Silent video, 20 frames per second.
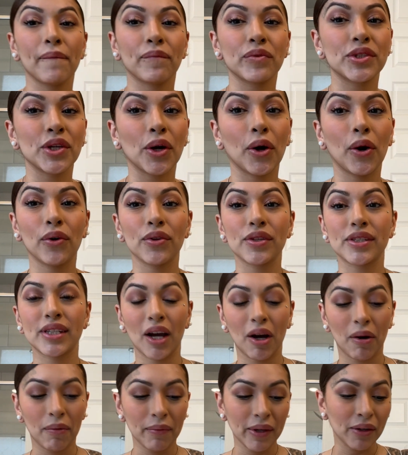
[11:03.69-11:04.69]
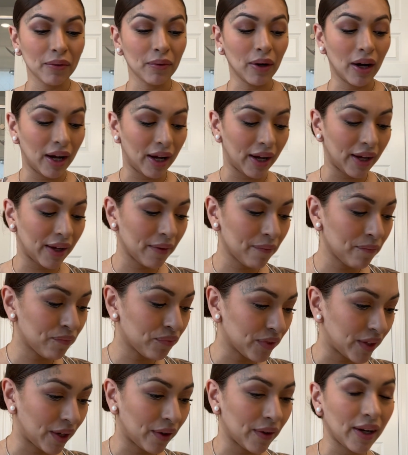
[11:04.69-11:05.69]
So tell me why.
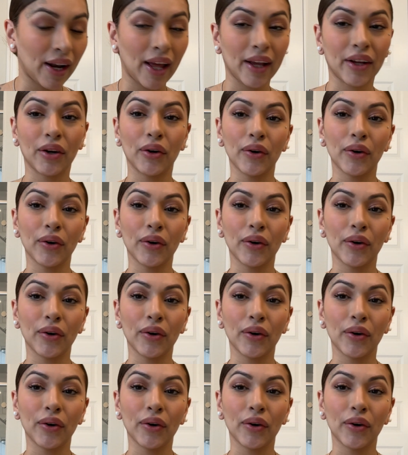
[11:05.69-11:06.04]
They were like,